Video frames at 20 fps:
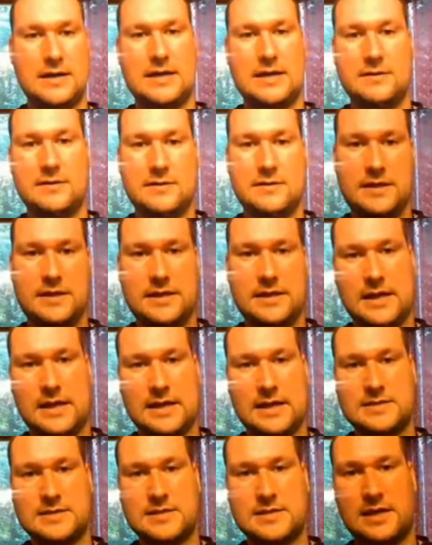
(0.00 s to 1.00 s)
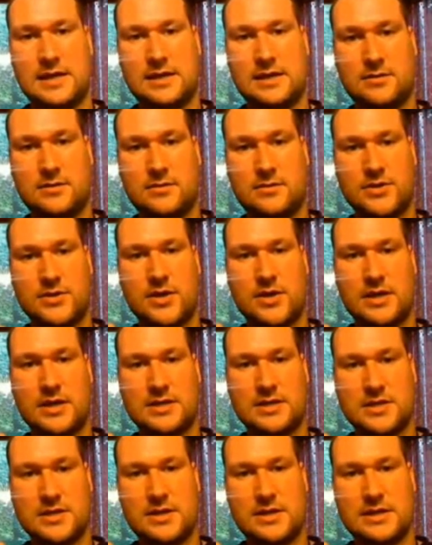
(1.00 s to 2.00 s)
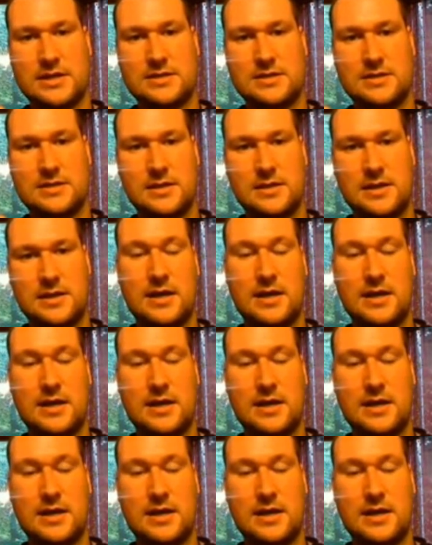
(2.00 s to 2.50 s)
Again, E9 style electronic cigarette,